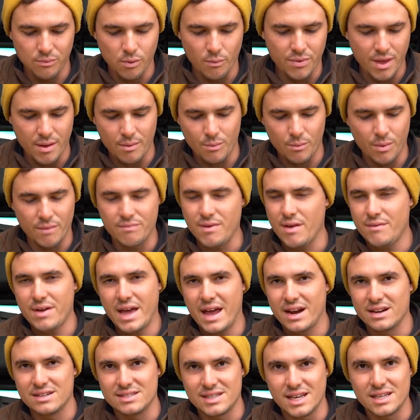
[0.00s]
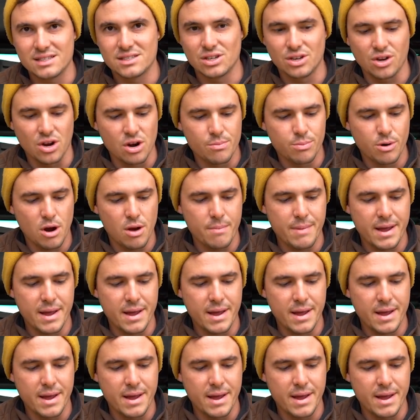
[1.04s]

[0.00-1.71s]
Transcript: We've never had a decent GoPro